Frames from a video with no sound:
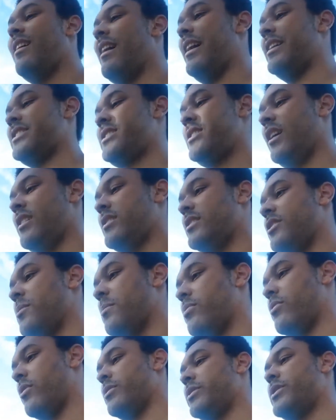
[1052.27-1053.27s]
I started the
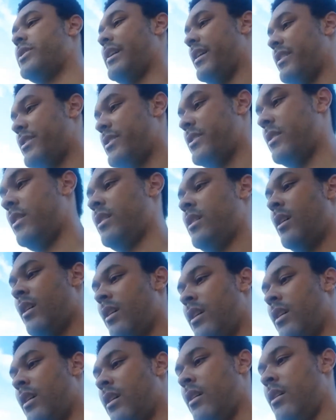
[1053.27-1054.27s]
process
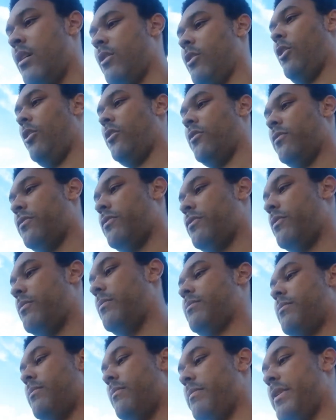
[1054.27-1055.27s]
of
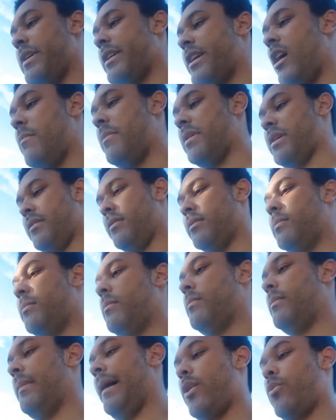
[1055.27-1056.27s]

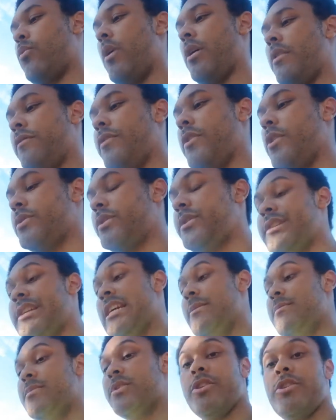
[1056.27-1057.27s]
becoming like one of those
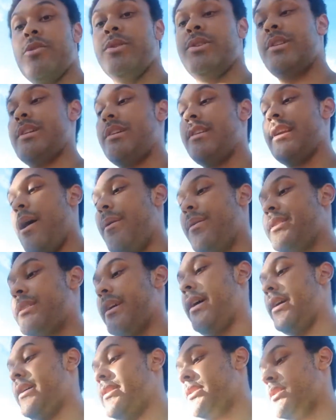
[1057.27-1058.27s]
teams that you see
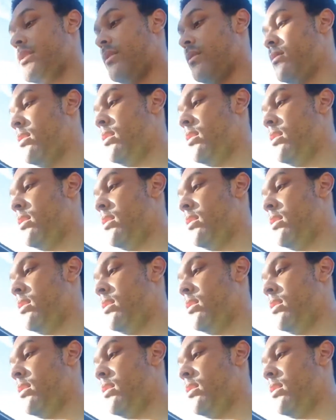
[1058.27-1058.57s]
nowadays,